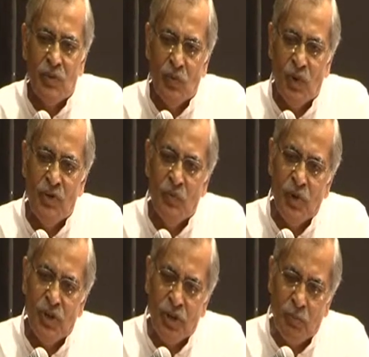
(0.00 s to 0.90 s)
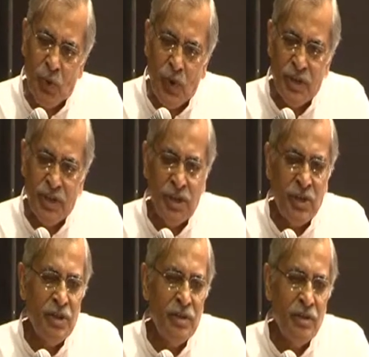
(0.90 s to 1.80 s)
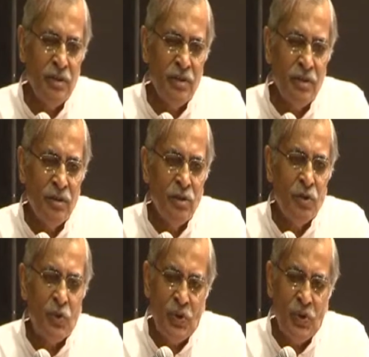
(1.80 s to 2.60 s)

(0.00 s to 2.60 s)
one would report it to